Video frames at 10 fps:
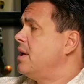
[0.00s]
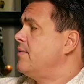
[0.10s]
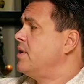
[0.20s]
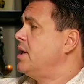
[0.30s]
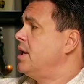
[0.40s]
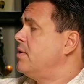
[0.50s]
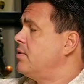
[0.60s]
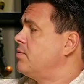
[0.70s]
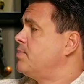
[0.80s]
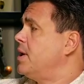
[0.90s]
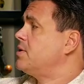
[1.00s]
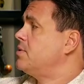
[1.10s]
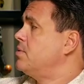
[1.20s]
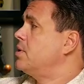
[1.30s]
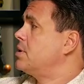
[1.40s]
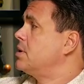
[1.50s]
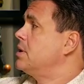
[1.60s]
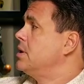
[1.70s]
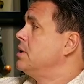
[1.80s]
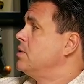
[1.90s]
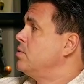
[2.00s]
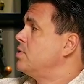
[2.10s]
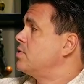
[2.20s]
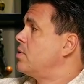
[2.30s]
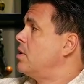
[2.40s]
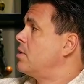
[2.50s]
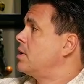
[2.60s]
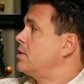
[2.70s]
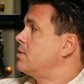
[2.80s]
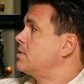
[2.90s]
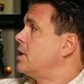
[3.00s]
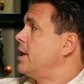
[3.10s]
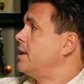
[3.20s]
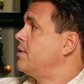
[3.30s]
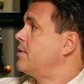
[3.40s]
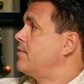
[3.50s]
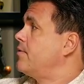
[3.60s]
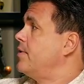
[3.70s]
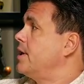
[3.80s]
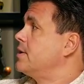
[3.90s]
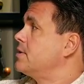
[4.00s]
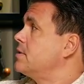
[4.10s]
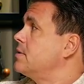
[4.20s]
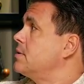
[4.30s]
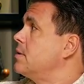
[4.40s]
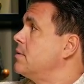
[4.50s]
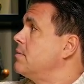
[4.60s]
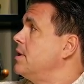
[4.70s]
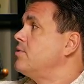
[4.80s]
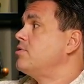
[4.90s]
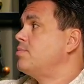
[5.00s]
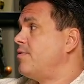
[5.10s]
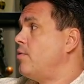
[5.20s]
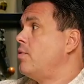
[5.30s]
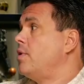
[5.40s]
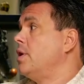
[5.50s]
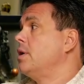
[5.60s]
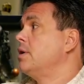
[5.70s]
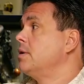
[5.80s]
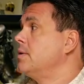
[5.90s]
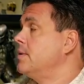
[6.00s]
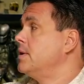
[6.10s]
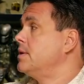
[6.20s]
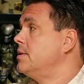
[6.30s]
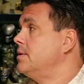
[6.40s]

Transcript: loved it, and the response to it was strong, and there's a lot of Daredevil fans. And this was before the, the